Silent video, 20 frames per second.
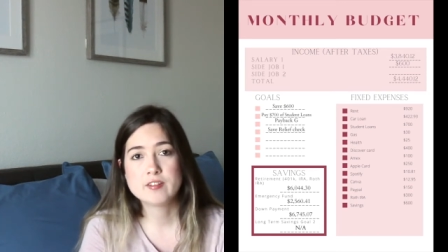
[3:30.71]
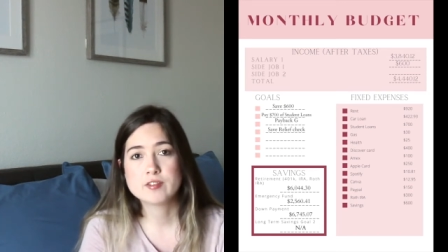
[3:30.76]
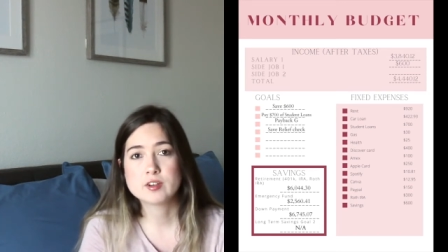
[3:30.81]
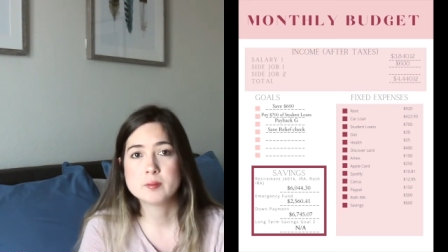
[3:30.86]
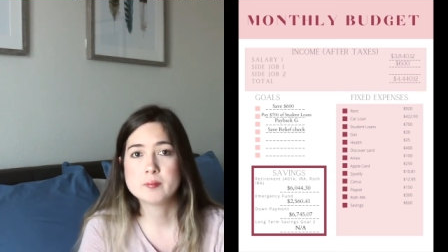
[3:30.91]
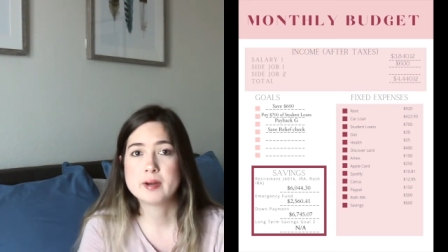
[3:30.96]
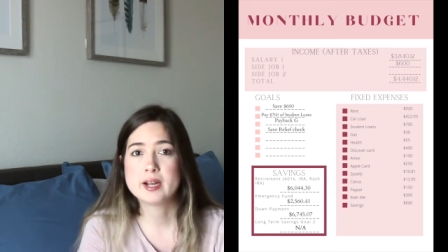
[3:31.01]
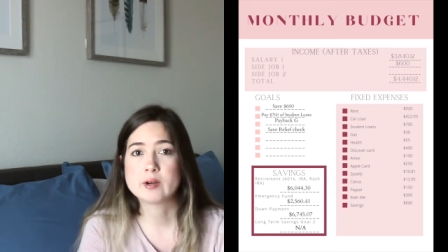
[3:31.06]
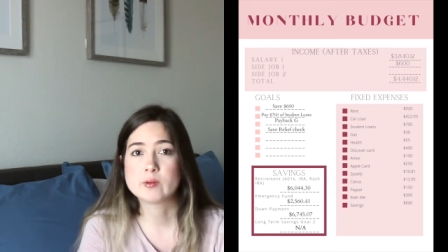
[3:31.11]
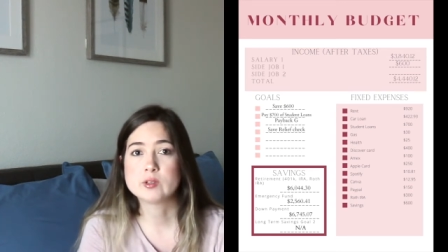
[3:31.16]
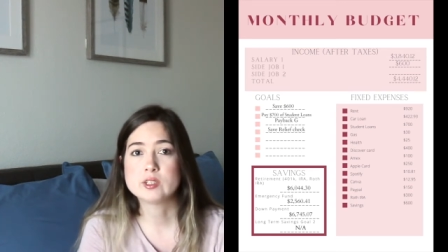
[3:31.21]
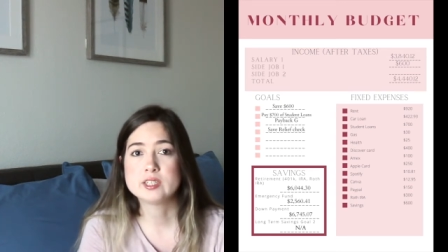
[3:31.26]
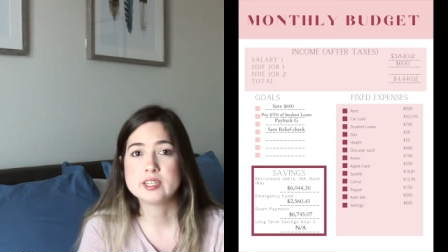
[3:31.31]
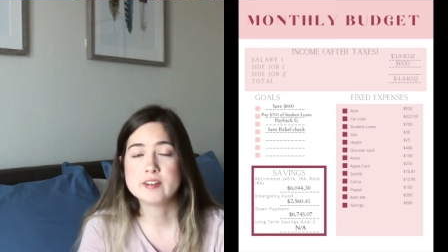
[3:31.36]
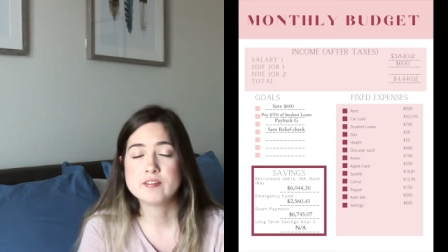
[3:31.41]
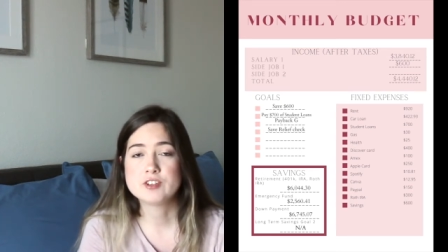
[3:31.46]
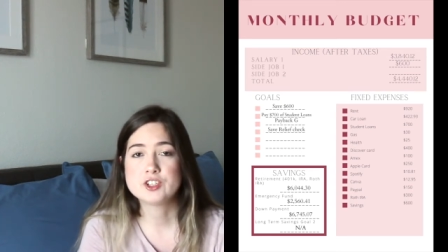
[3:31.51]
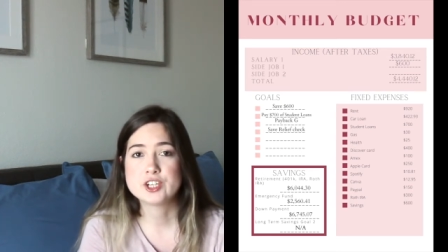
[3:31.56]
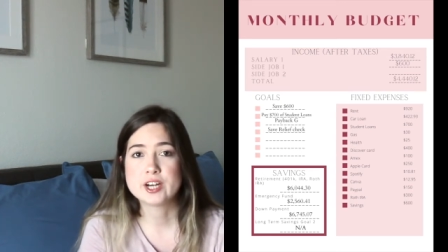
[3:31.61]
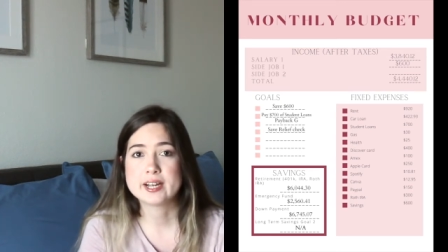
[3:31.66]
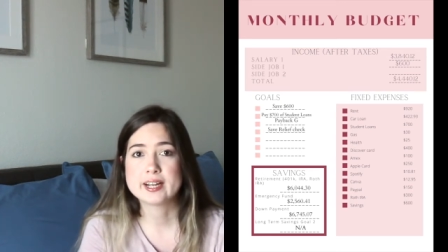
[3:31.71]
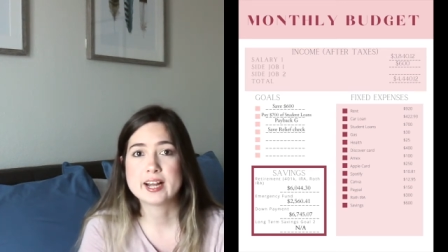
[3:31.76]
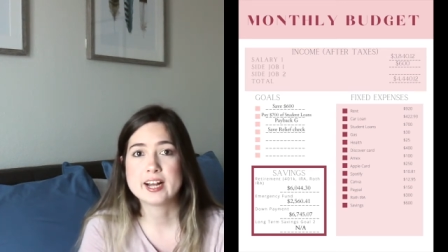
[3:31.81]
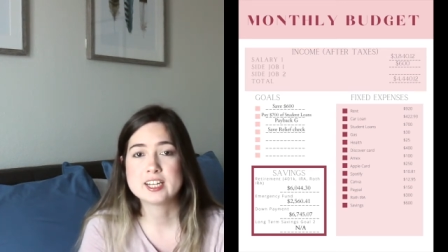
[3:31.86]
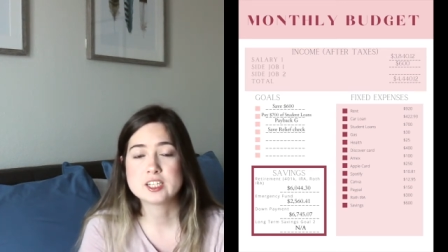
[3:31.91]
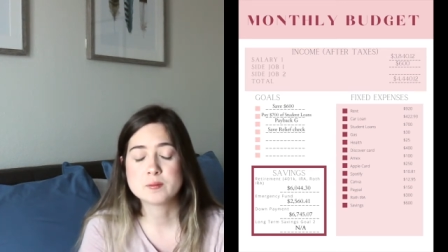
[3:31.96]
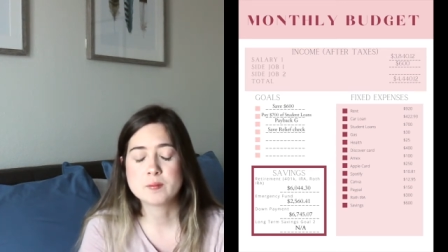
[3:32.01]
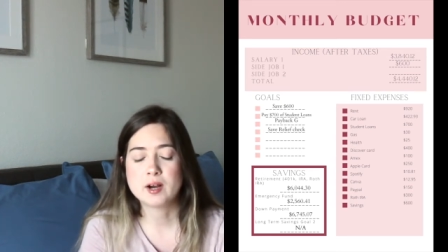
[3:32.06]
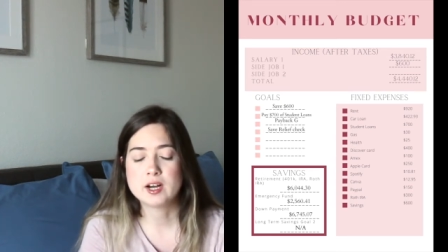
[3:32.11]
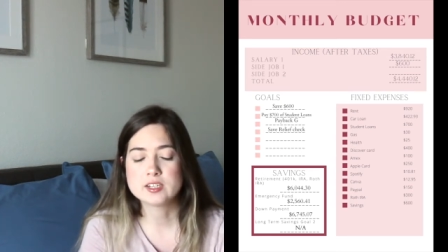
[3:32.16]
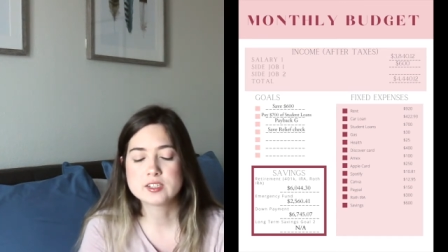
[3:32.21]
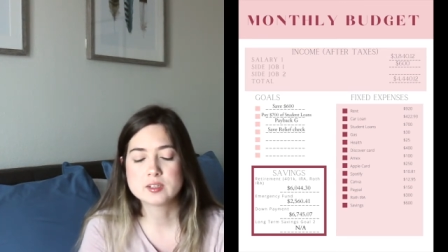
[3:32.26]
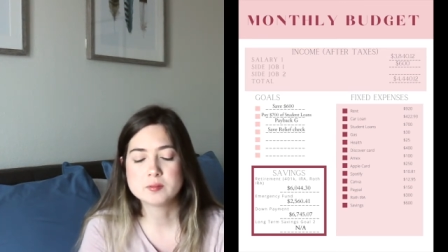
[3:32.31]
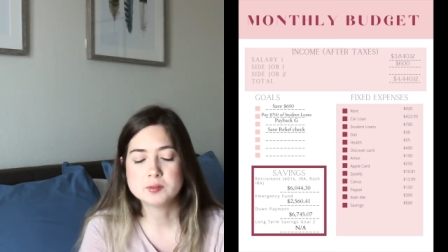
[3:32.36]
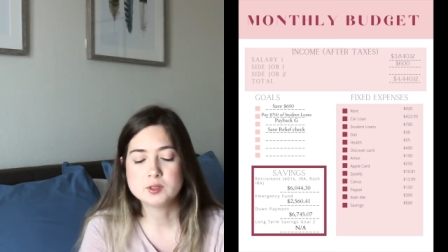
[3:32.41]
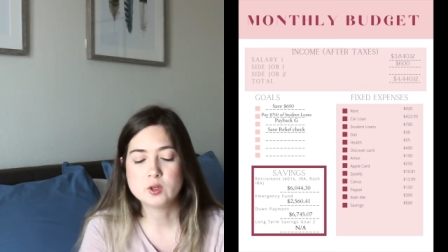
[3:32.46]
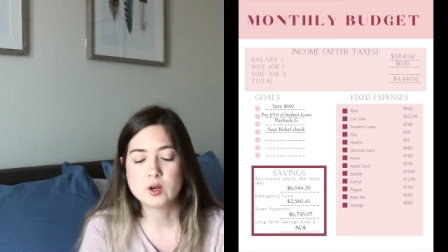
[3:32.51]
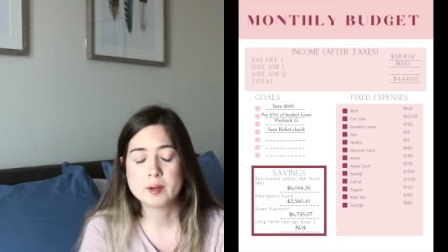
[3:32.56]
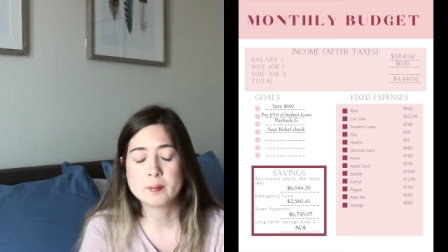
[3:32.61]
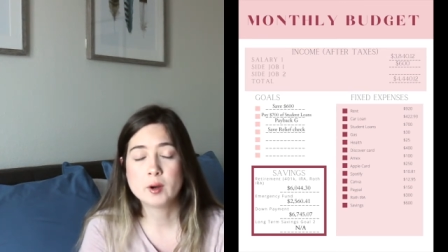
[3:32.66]
from my relief check as
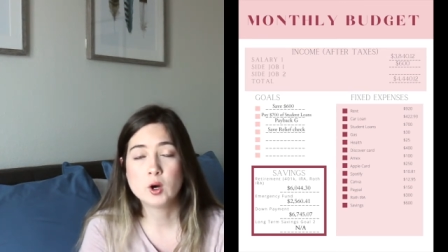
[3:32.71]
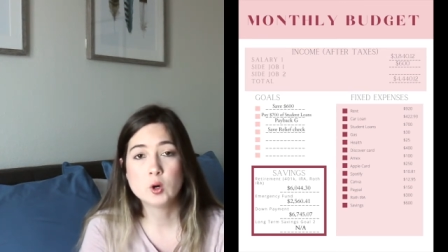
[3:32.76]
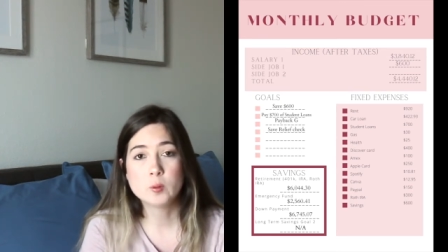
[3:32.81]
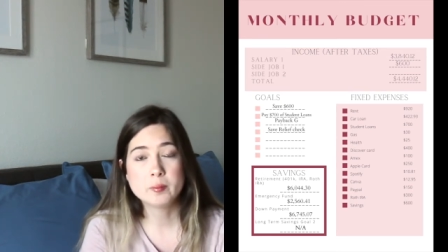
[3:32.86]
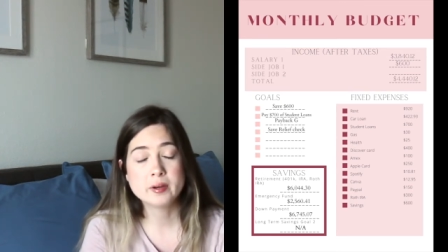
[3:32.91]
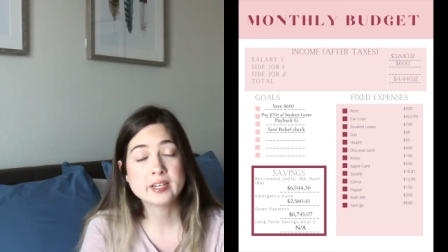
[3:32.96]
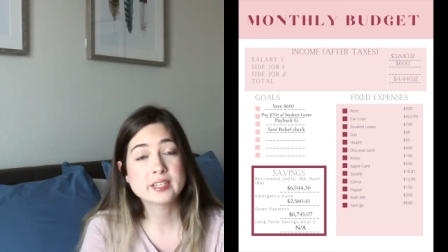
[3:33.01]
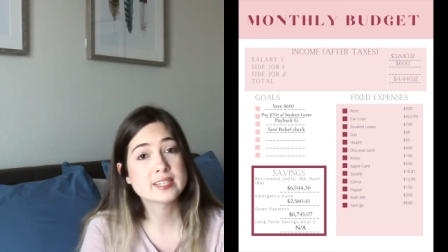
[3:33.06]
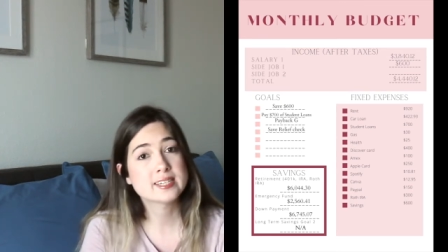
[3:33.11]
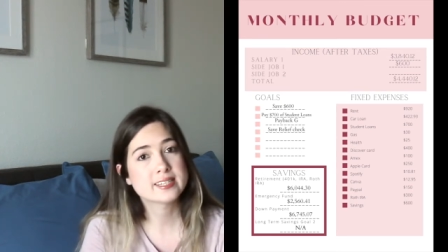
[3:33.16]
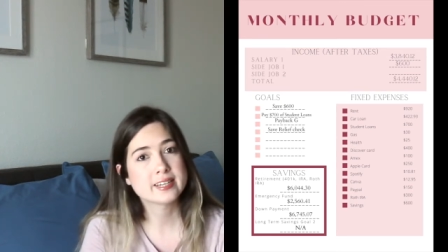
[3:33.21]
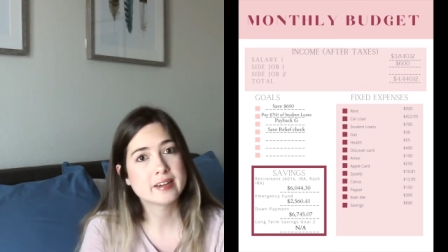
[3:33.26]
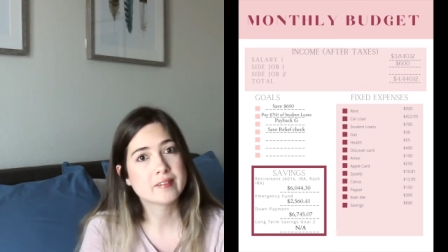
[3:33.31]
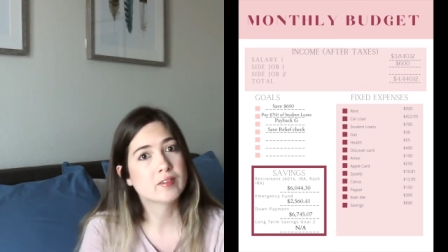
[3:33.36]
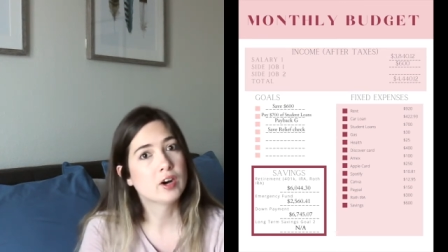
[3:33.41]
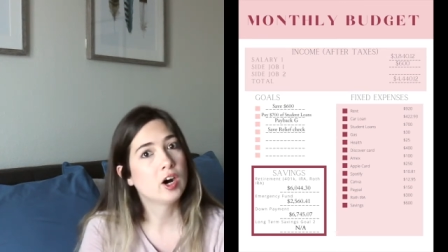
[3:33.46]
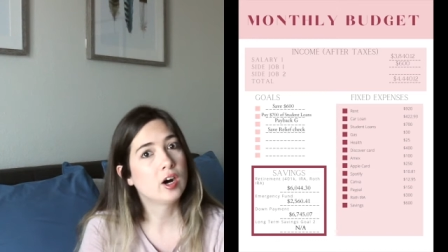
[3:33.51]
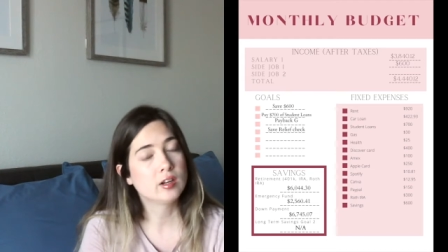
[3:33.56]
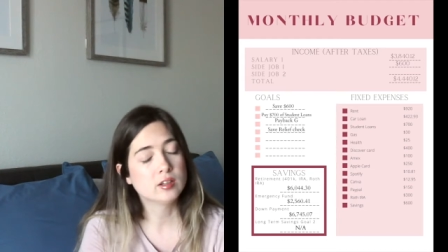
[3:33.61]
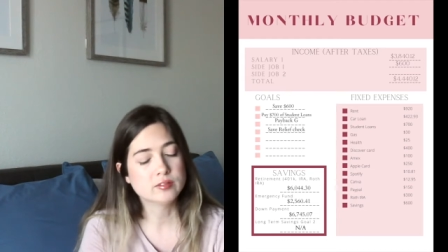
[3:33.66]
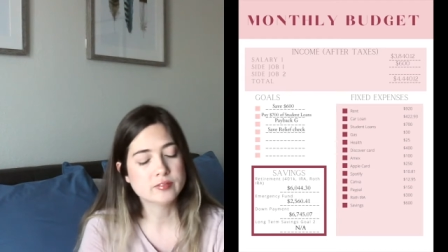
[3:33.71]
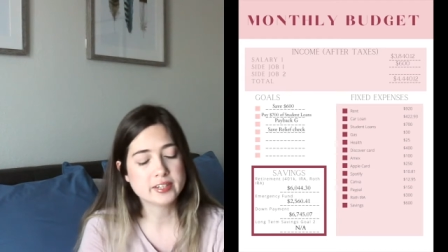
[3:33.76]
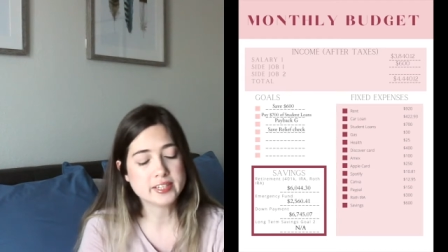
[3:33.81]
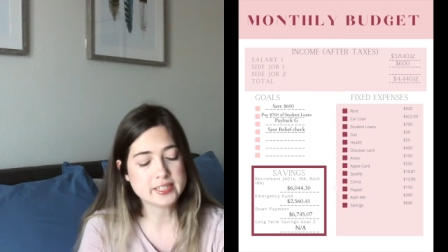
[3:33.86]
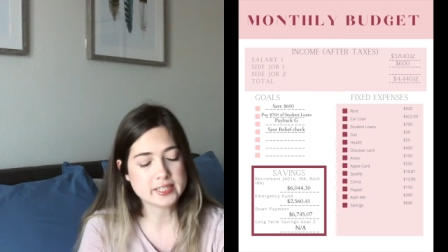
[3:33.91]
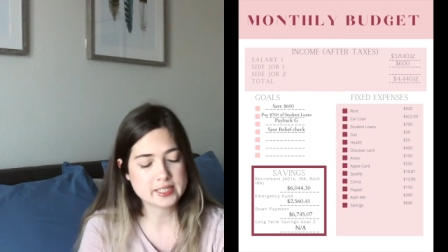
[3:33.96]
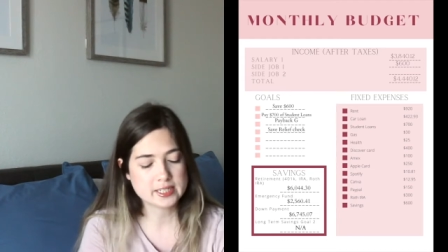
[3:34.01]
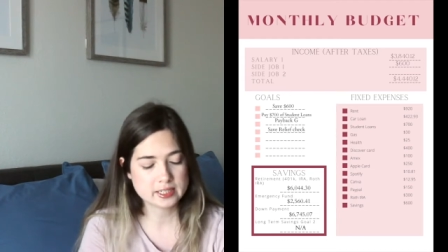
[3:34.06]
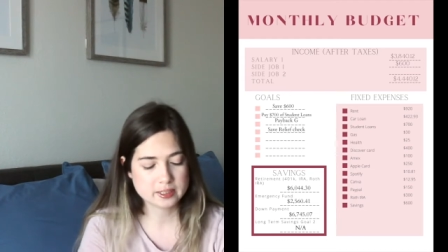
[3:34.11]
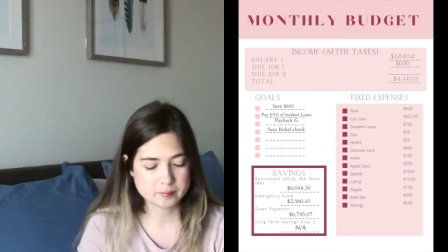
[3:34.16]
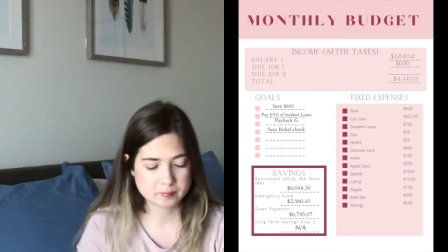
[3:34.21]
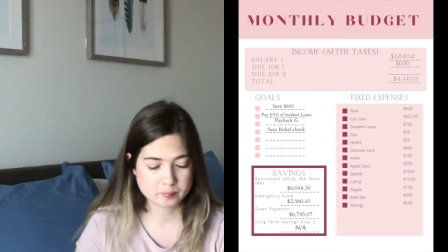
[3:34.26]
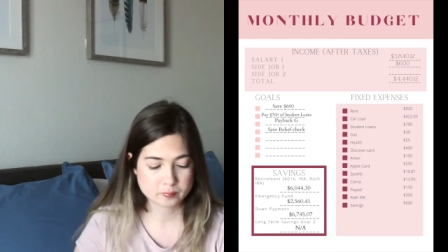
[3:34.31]
possible. I'm hoping to save all of it.